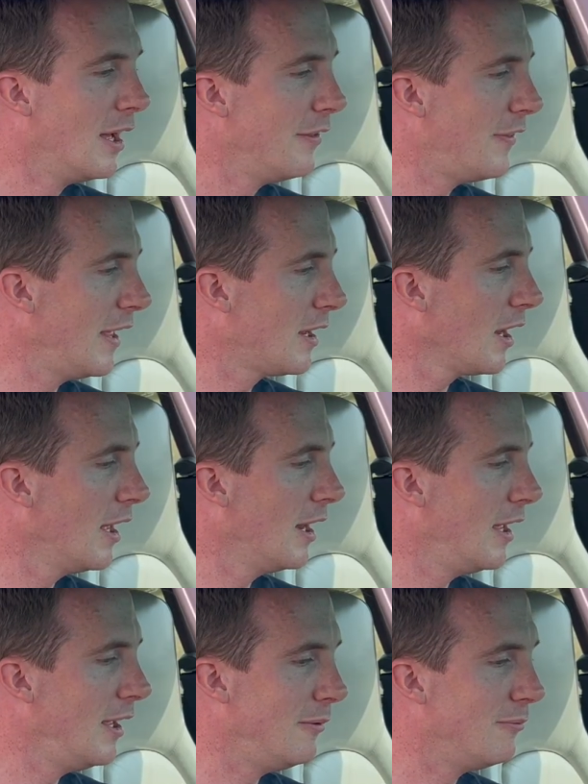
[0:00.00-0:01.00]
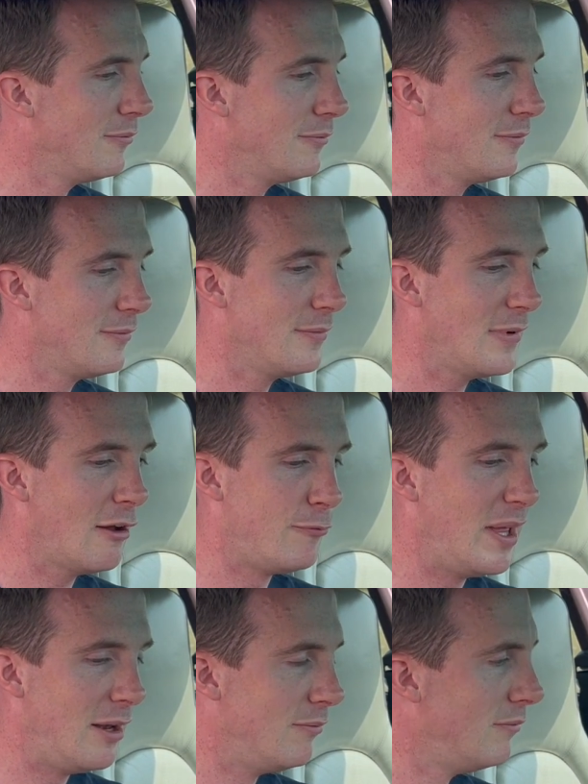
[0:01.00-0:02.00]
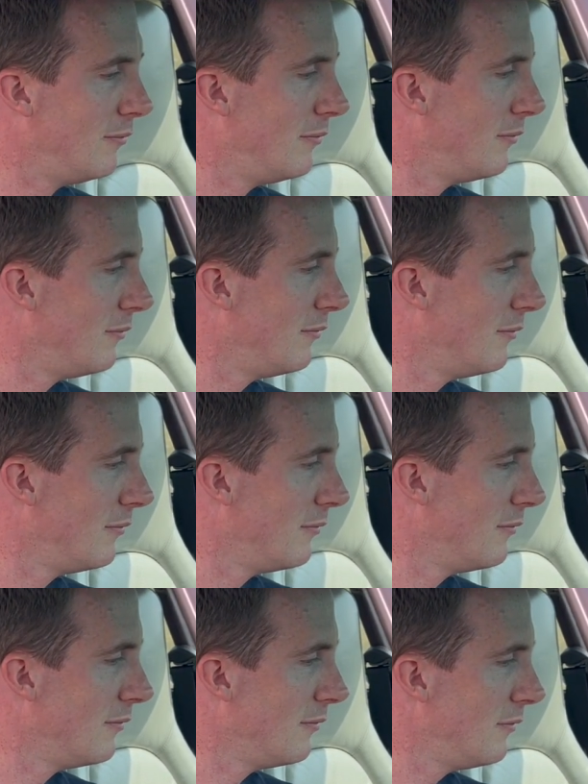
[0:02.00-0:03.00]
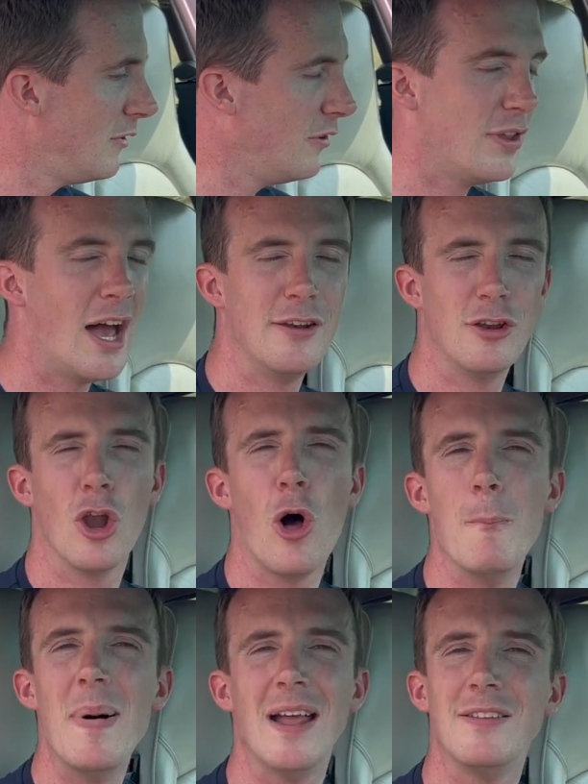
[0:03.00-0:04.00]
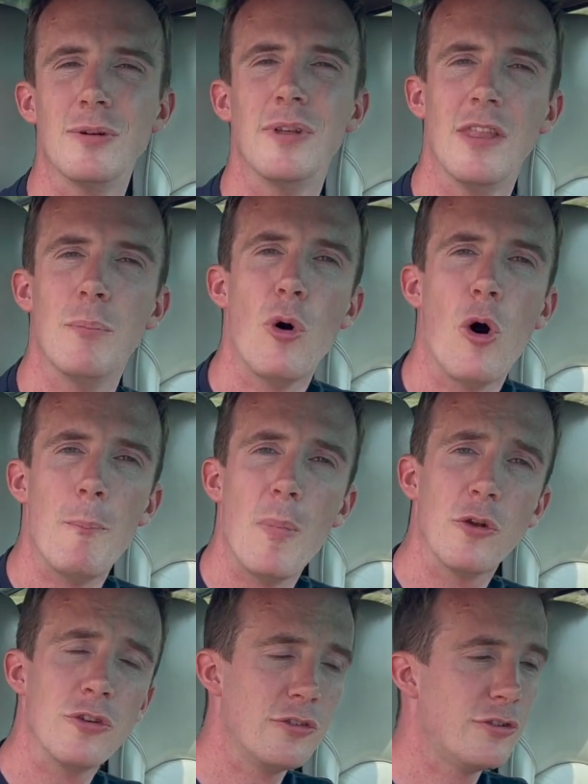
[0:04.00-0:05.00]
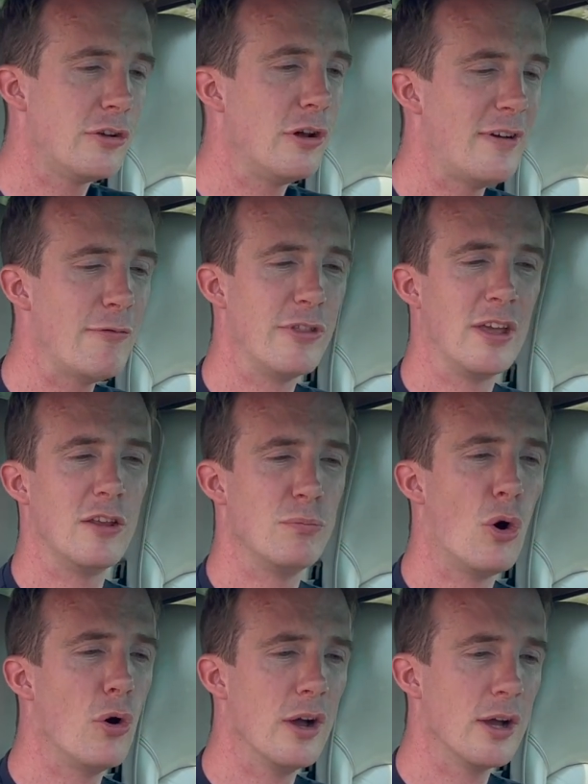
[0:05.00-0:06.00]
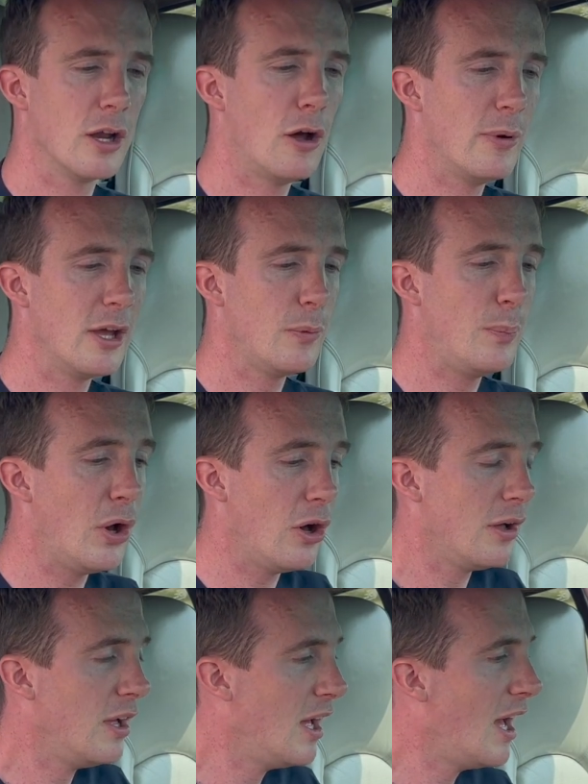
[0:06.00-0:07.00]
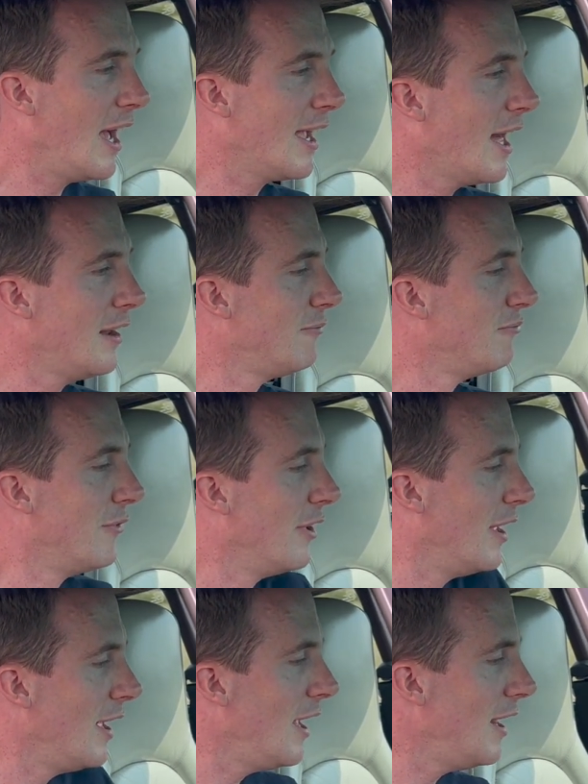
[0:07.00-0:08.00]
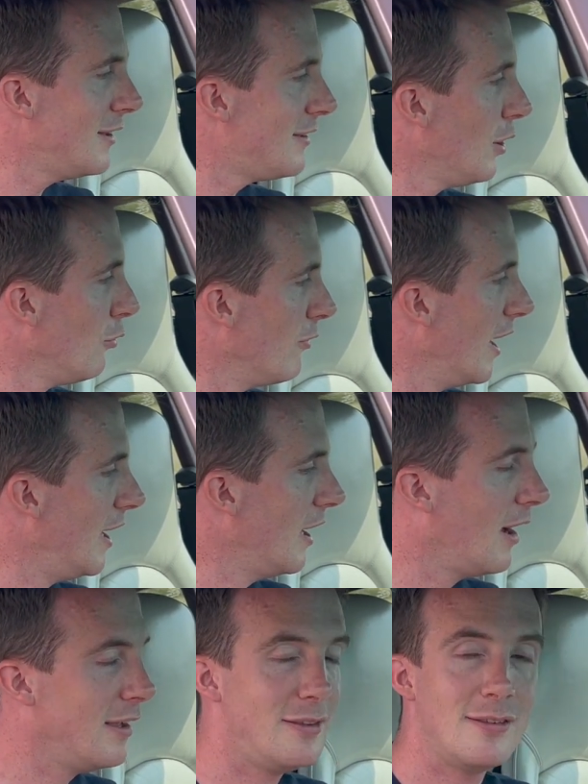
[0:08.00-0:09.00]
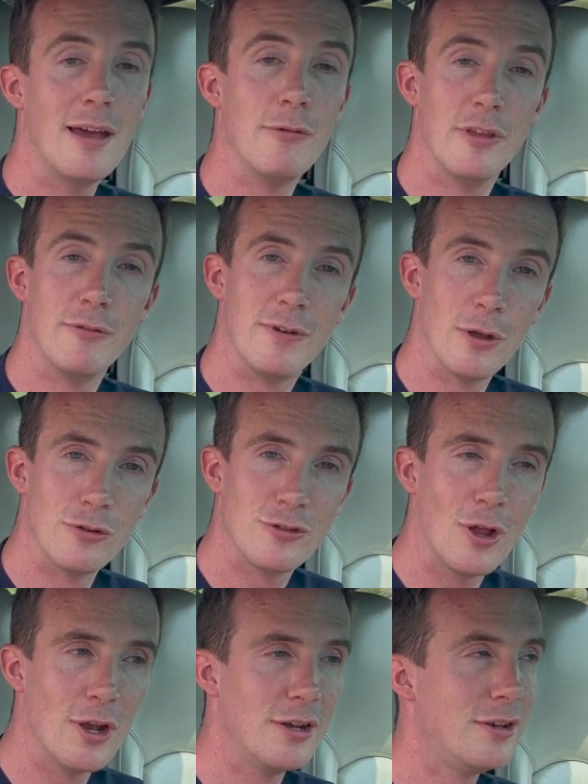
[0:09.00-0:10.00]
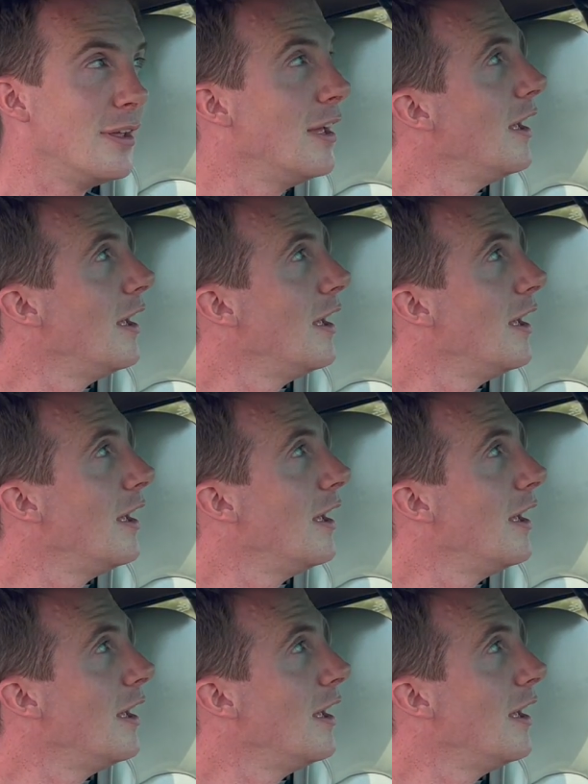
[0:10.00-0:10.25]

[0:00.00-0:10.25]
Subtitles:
They clearly have been designed a lot better in the more modern stuff. Everything is more ergonomic, but again, it's still really nice. Everything feels solid.